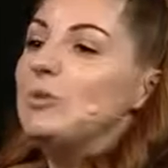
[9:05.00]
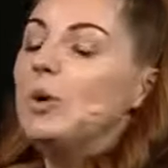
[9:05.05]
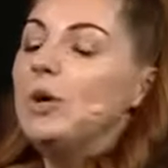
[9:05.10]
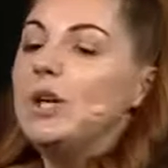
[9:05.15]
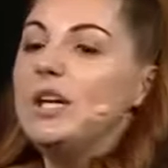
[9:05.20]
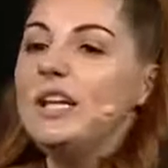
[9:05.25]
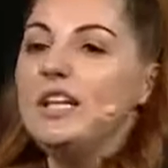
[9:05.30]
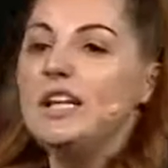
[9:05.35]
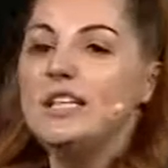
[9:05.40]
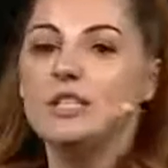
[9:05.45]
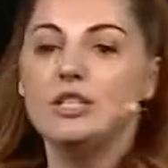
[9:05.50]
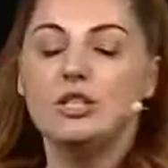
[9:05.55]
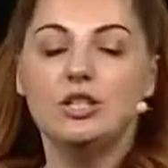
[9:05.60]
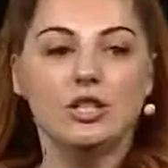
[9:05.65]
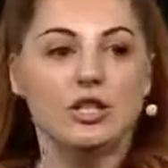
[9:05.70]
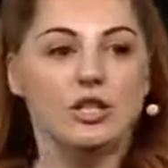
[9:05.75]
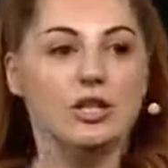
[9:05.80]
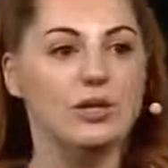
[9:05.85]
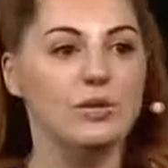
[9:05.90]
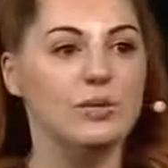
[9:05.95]
what you need to
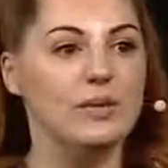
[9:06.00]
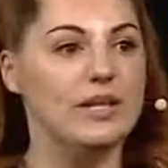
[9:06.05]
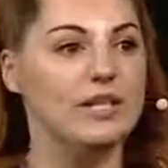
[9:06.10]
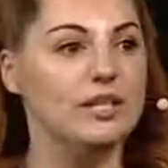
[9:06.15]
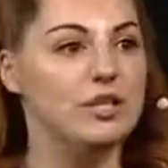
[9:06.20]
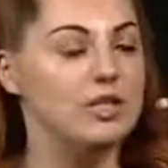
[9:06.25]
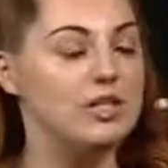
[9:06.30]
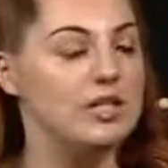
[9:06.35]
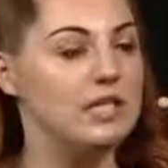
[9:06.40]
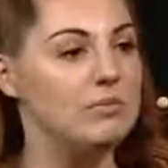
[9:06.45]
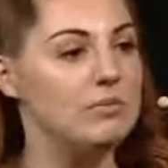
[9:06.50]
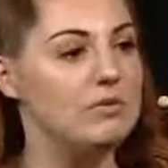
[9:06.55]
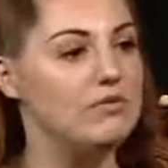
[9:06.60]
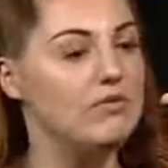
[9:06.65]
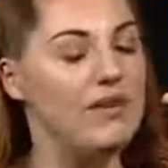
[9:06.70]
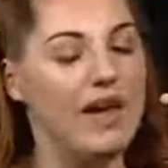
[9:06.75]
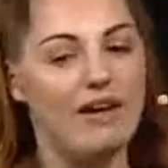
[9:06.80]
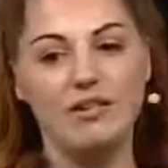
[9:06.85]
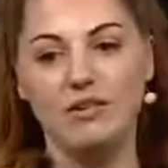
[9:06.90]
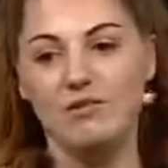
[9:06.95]
do is you need to be
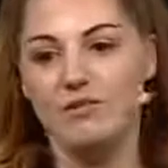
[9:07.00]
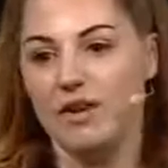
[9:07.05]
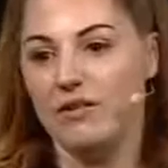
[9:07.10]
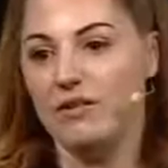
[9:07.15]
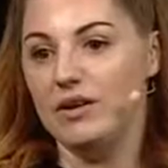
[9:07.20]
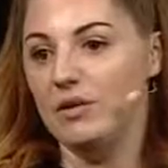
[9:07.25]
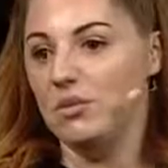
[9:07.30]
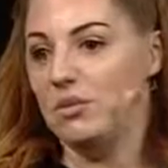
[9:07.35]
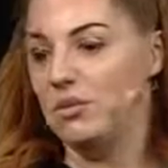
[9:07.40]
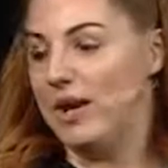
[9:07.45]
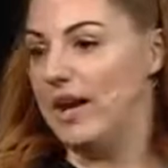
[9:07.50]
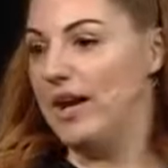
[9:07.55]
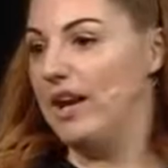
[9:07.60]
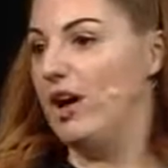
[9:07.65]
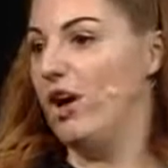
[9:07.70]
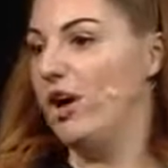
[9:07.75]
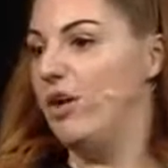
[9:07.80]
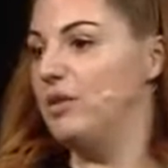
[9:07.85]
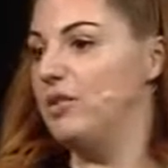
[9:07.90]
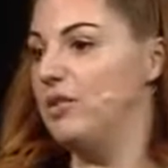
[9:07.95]
very, very
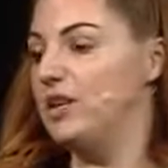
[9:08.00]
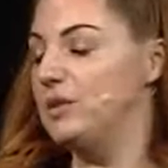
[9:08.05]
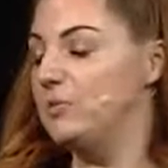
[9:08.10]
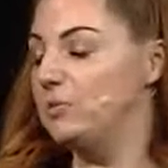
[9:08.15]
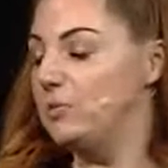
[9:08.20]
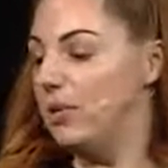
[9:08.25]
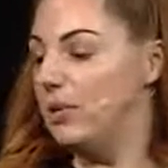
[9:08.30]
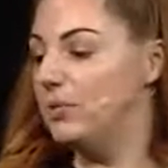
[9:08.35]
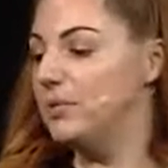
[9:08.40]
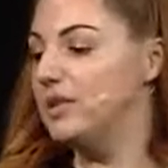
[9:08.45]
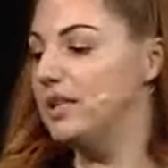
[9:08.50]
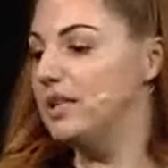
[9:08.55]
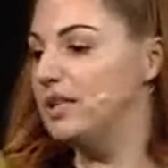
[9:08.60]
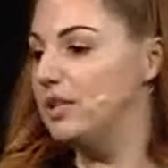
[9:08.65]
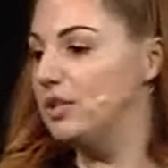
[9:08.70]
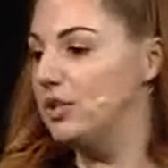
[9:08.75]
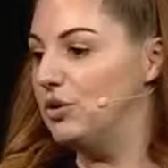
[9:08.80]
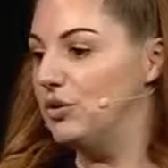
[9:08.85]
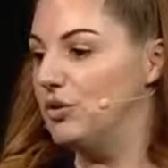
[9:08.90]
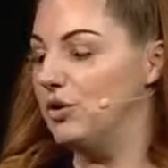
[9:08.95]
aware on this process
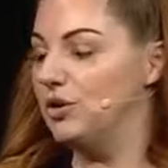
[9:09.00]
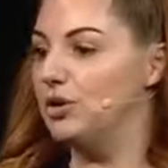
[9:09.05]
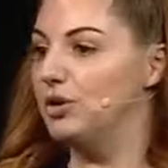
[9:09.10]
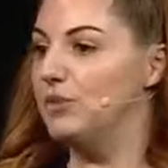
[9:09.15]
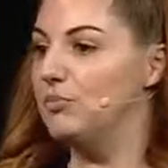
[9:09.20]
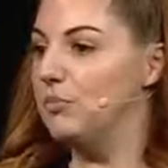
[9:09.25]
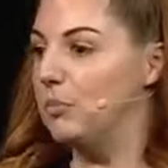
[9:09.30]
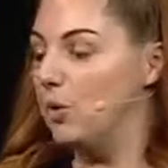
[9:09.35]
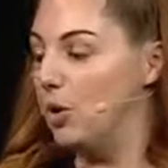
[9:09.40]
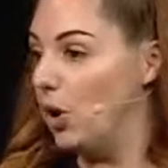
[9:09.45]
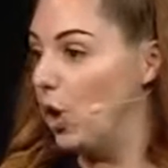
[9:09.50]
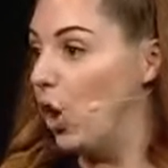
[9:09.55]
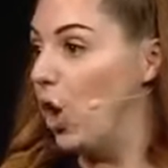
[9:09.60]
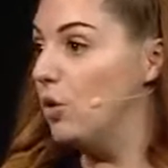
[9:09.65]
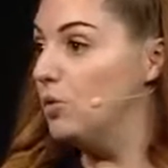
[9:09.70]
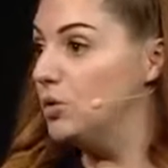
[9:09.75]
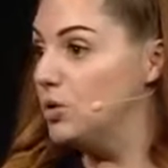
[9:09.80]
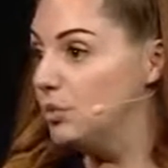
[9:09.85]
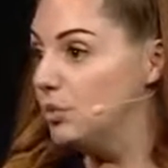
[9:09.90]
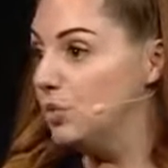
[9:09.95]
that you're going to
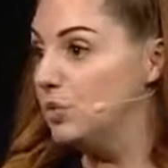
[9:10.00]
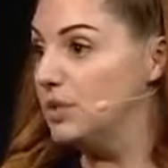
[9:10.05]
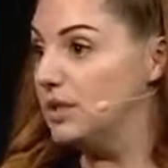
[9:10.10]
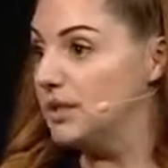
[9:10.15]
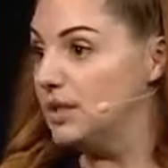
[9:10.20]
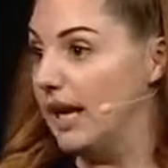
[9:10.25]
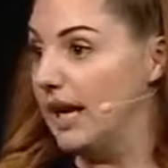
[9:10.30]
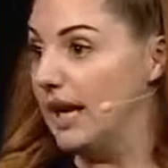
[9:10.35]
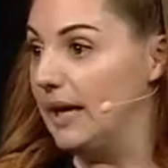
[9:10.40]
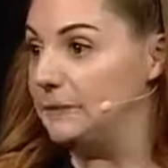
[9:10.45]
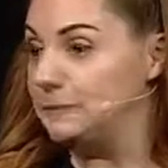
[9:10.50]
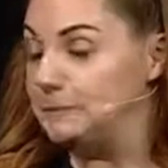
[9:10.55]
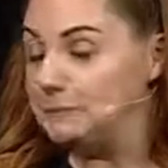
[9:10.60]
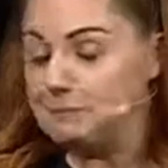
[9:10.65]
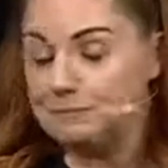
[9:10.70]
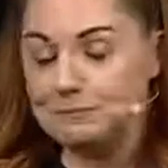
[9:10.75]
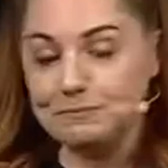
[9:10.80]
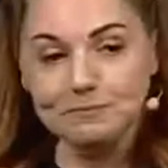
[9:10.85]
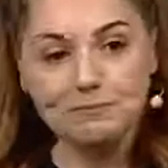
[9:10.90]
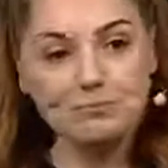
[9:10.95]
go towards now,
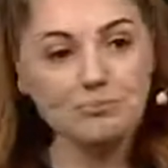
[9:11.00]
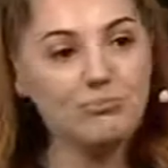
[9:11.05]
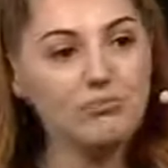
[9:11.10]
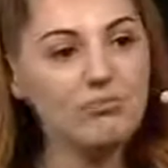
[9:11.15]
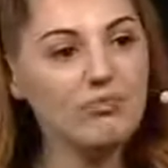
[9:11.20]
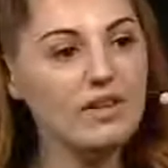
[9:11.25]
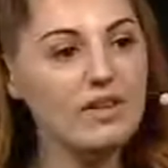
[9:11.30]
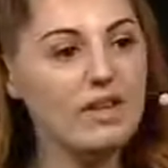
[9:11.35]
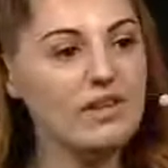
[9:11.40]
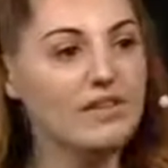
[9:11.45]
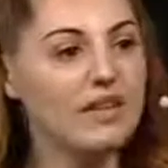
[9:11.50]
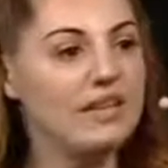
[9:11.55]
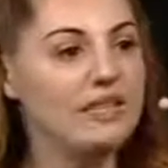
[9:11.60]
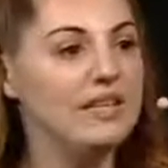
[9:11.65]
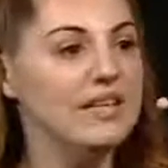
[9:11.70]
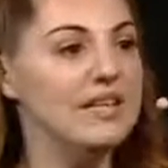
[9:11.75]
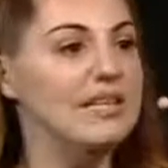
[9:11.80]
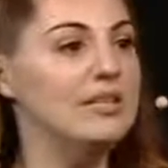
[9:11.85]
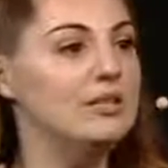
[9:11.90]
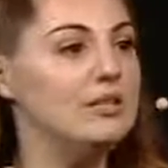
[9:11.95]
that
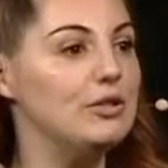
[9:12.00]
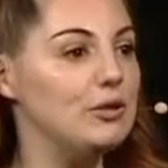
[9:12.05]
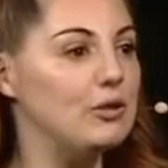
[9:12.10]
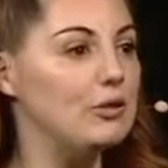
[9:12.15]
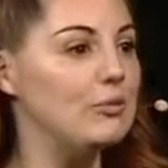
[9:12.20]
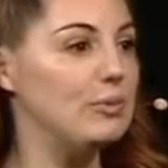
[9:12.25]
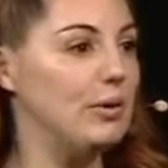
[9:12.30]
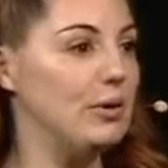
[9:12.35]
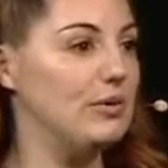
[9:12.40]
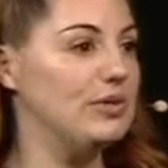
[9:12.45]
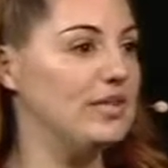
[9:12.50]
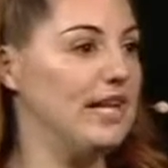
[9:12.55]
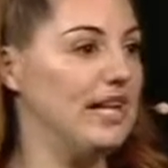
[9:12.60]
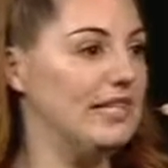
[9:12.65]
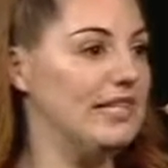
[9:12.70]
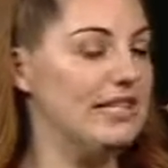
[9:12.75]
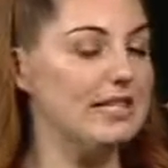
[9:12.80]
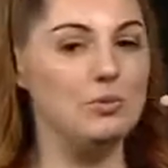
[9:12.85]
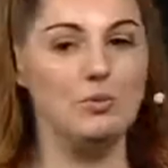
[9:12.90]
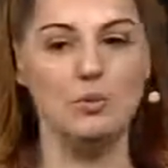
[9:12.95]
these thought
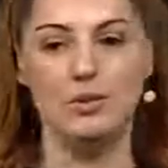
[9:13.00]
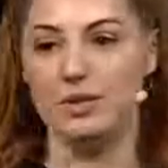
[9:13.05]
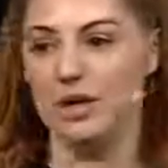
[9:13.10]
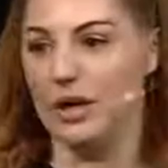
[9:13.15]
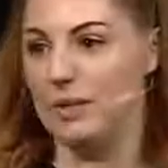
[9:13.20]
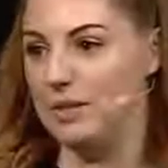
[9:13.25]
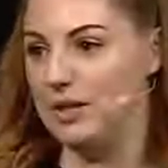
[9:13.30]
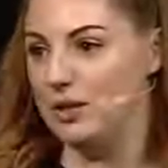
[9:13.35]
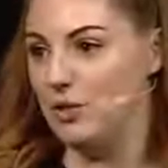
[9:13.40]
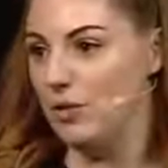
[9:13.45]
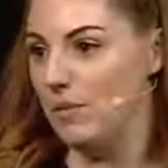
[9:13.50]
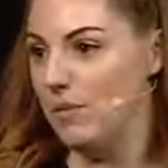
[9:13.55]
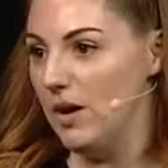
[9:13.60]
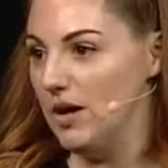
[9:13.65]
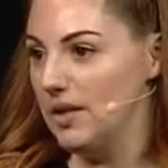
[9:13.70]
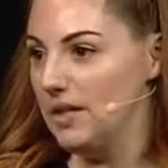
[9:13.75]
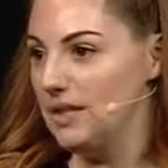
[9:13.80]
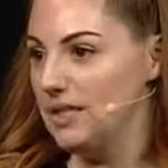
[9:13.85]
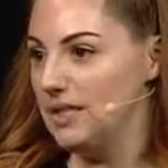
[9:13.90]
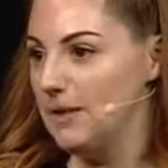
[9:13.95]
processes will come in your
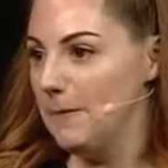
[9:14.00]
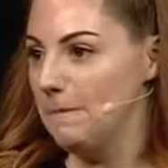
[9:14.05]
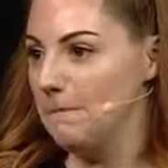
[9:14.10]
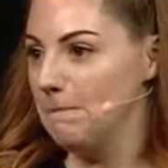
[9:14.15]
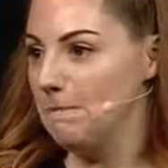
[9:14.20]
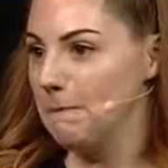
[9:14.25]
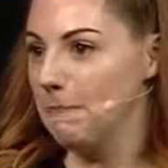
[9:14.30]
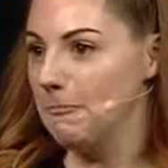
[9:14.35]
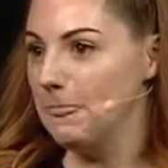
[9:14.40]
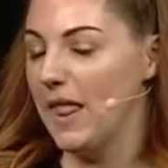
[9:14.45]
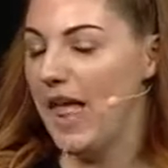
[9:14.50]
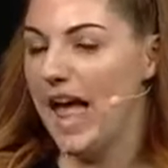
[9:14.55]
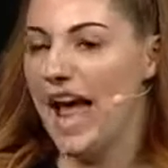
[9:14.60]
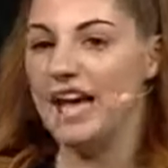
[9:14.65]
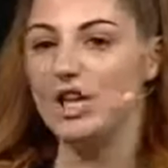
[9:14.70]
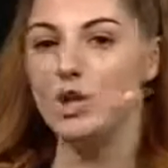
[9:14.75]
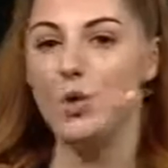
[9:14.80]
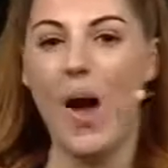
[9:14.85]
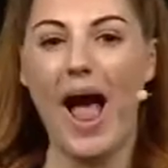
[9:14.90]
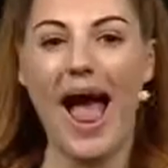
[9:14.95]
mind.
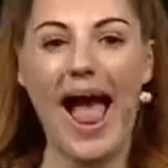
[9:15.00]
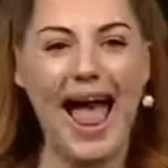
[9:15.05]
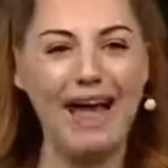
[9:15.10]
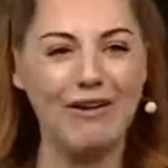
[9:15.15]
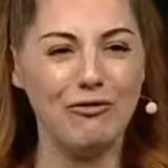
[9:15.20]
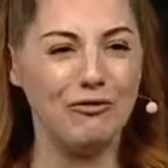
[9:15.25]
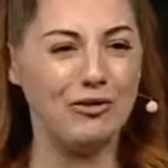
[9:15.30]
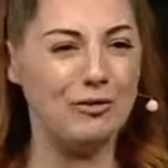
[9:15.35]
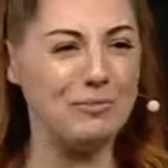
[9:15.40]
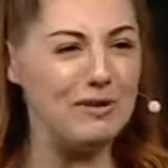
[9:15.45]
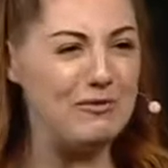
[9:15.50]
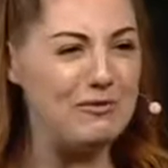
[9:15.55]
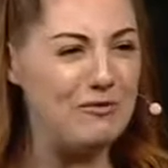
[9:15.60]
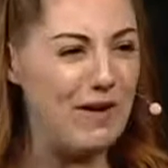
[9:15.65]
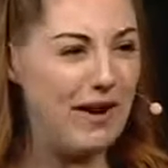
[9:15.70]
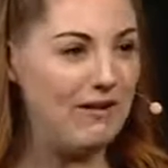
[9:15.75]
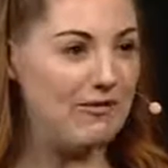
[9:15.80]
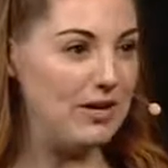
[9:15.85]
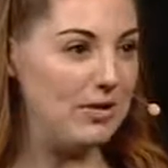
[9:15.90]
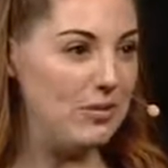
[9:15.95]
And you have to be
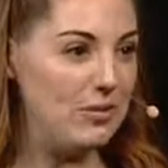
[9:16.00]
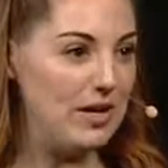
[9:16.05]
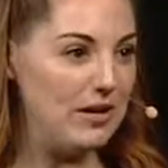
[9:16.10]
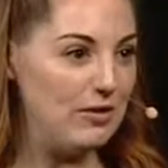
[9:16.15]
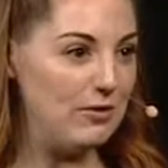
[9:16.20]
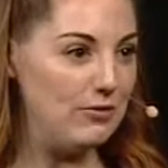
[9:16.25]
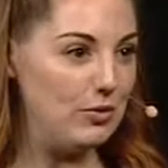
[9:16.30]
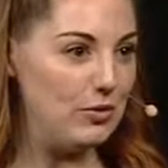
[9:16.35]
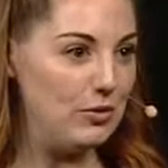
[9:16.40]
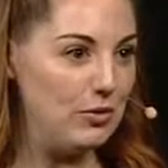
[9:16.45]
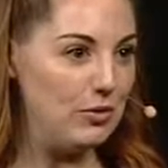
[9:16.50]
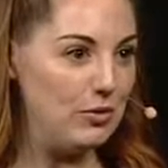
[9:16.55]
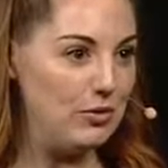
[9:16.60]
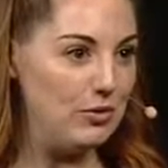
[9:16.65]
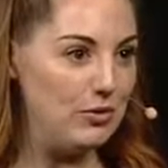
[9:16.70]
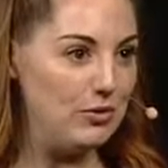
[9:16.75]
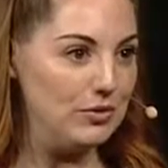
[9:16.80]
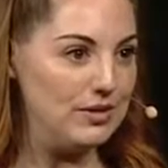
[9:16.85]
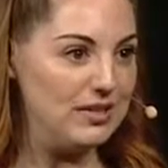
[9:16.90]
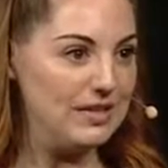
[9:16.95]
very aware of your
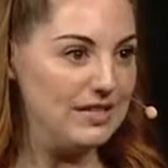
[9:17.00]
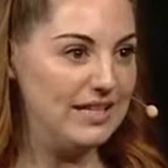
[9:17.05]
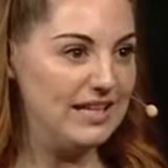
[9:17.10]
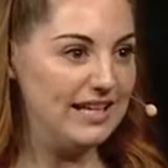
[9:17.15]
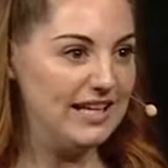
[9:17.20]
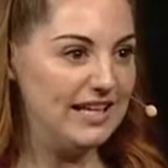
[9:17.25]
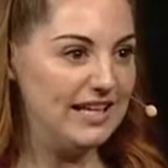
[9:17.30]
thoughts.